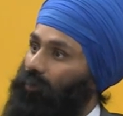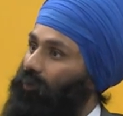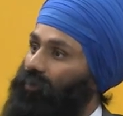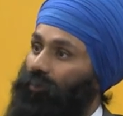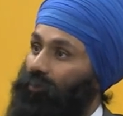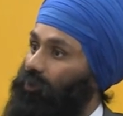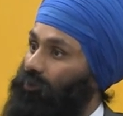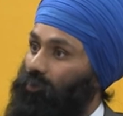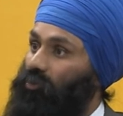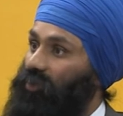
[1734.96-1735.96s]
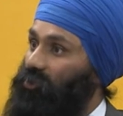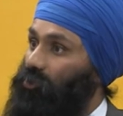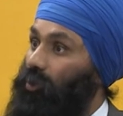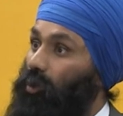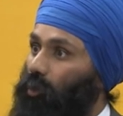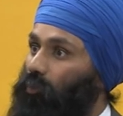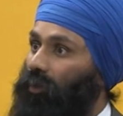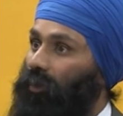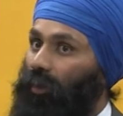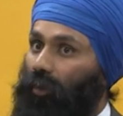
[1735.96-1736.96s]
and all the news stations
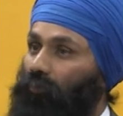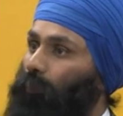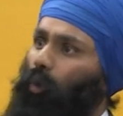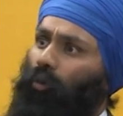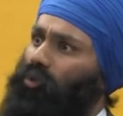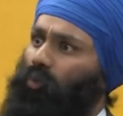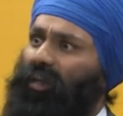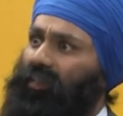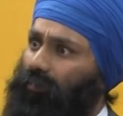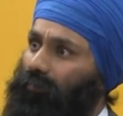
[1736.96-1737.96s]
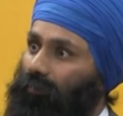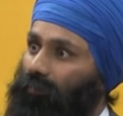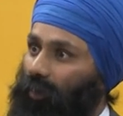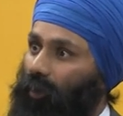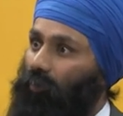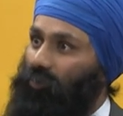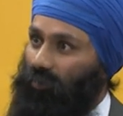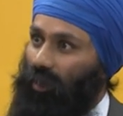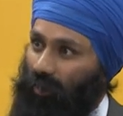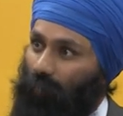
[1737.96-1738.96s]
will report on tweets. You know, so
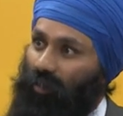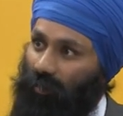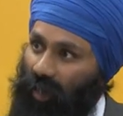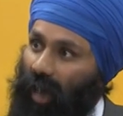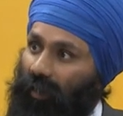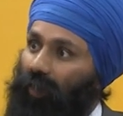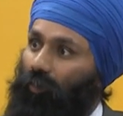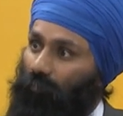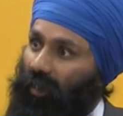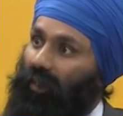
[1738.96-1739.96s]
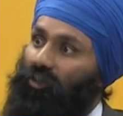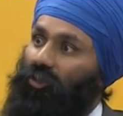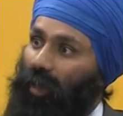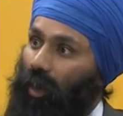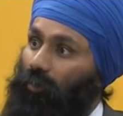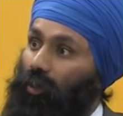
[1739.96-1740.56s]
it's come to that level of recognition now.